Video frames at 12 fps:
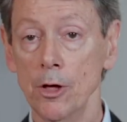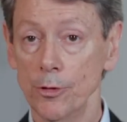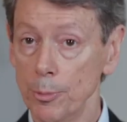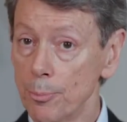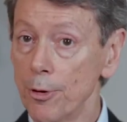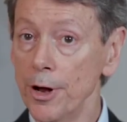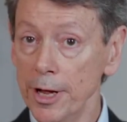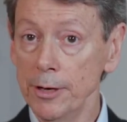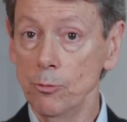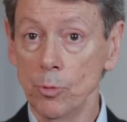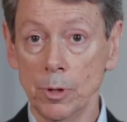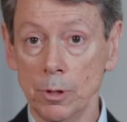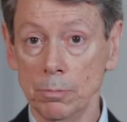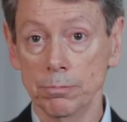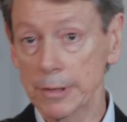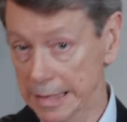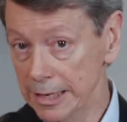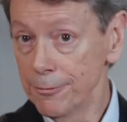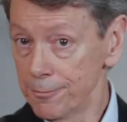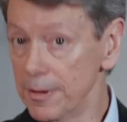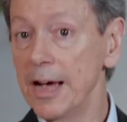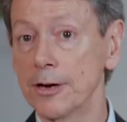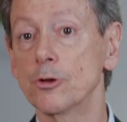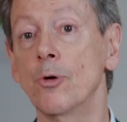the brain will, in
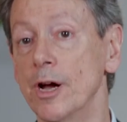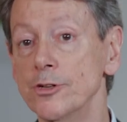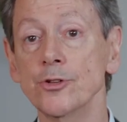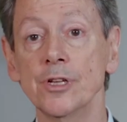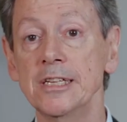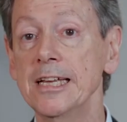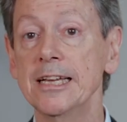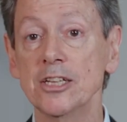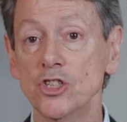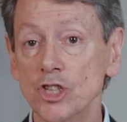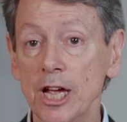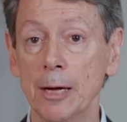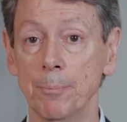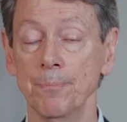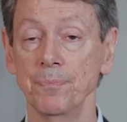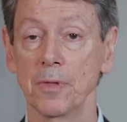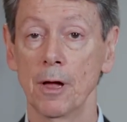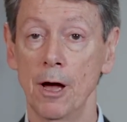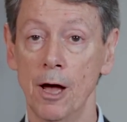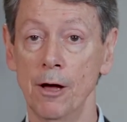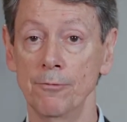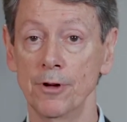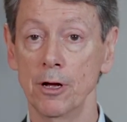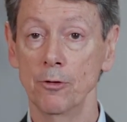effect, gradually take a shape of